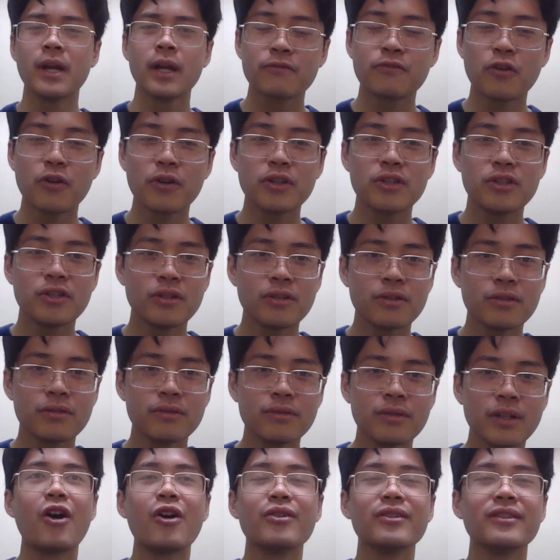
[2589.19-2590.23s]
For
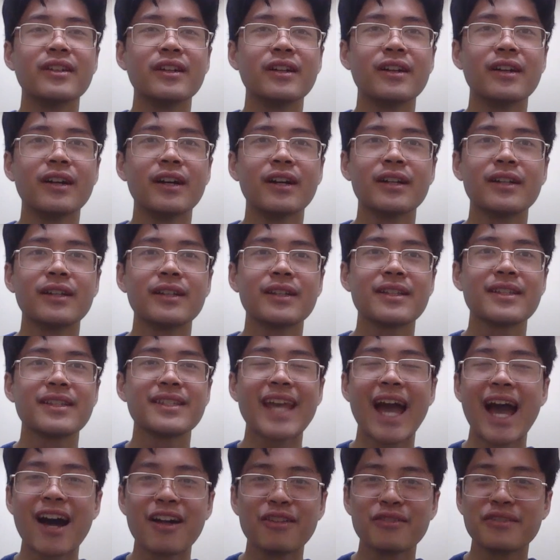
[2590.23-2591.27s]
you, all the
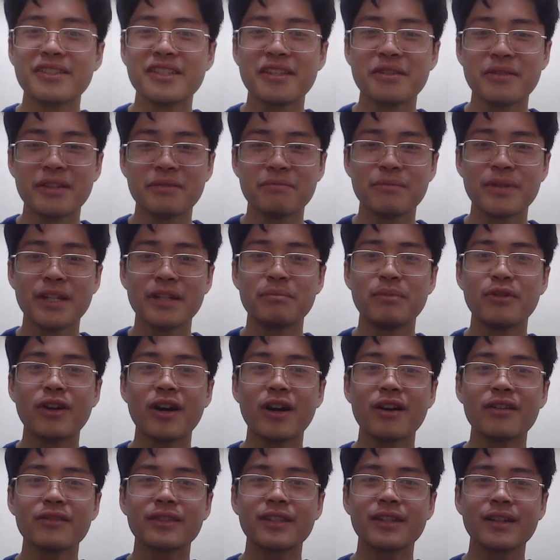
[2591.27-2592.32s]
talented people
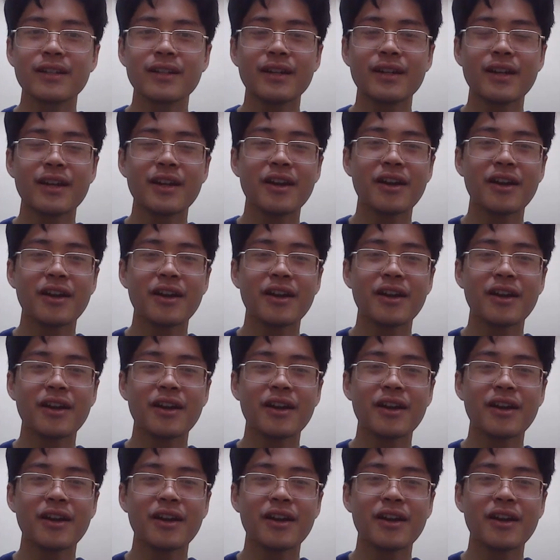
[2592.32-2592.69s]
out there,